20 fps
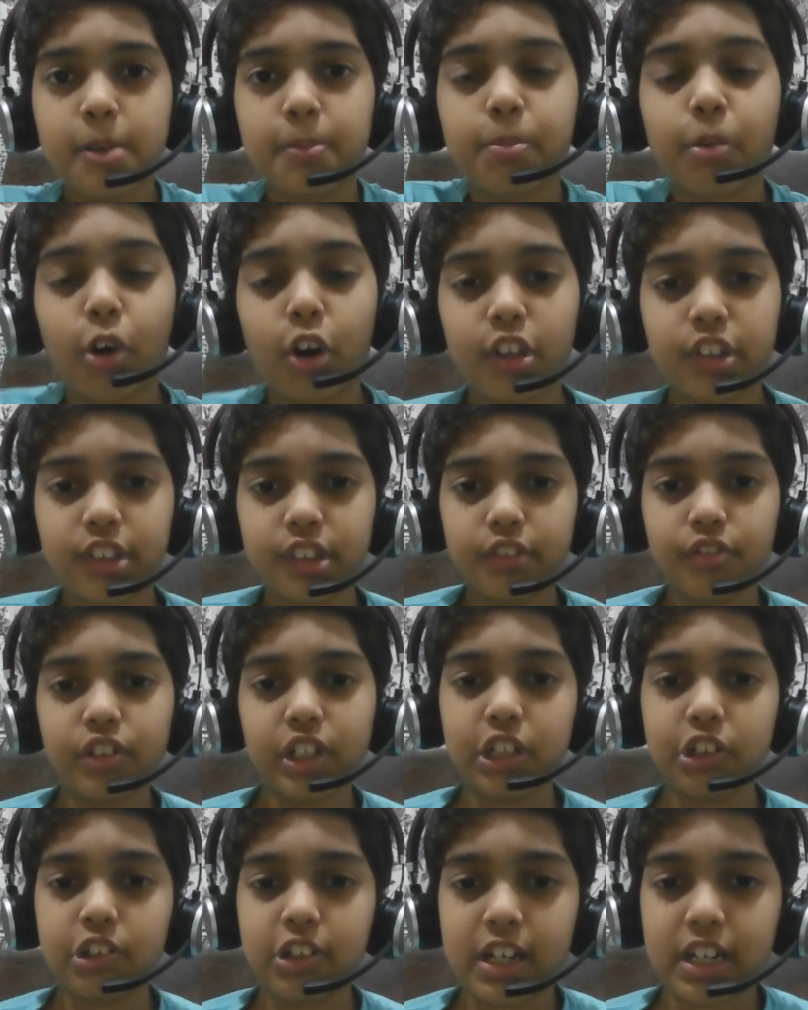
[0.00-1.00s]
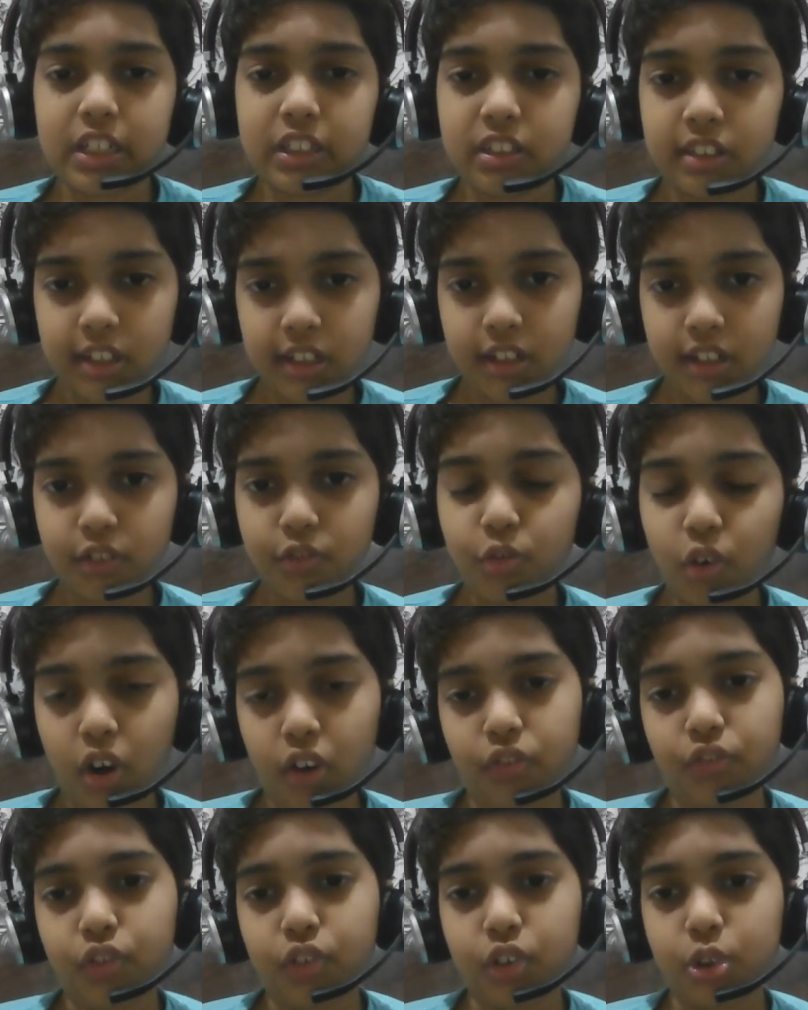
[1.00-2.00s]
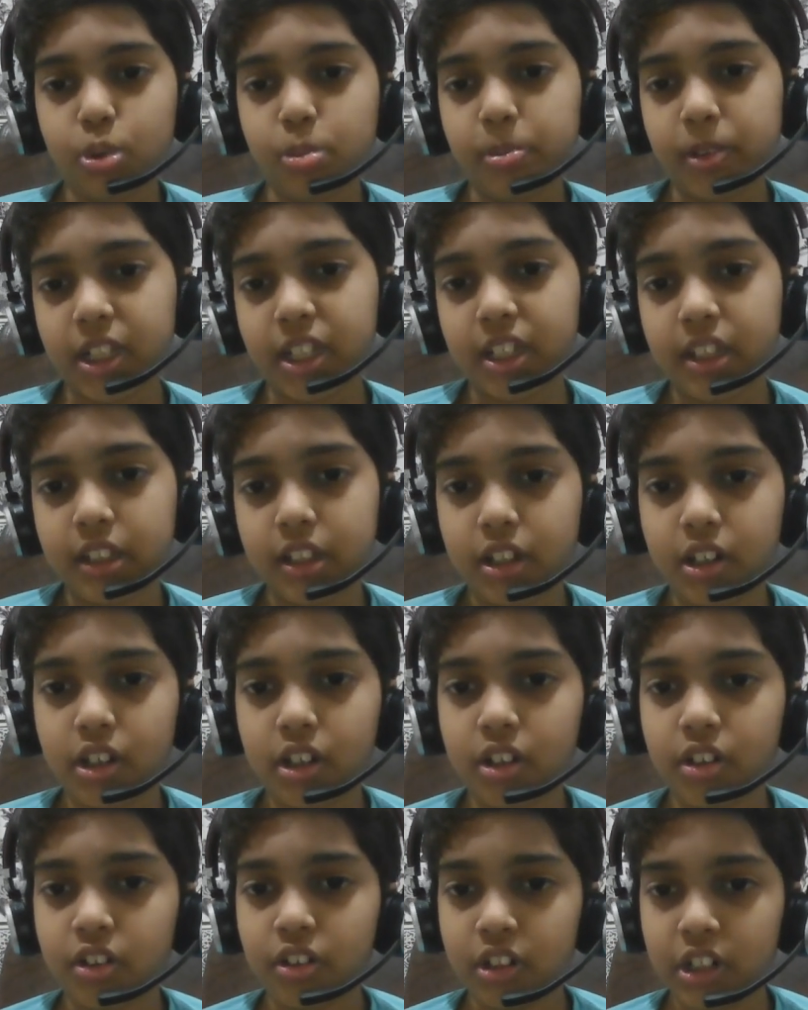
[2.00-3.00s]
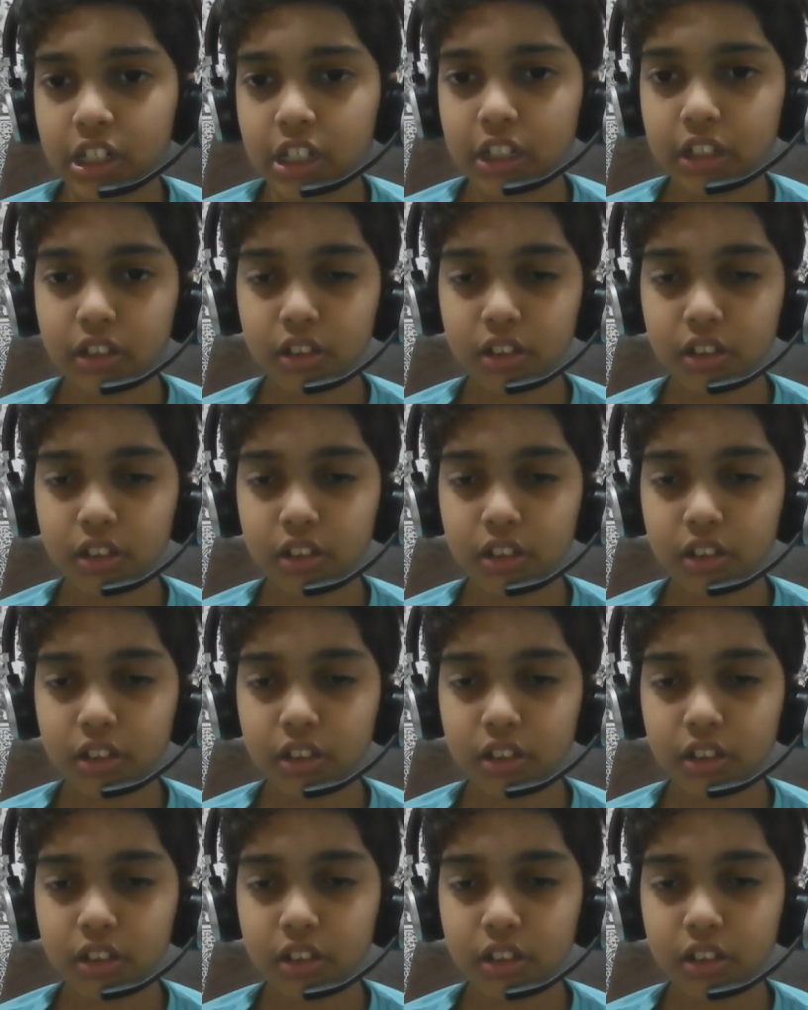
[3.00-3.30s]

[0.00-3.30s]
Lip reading: pause the video and think what would you play here.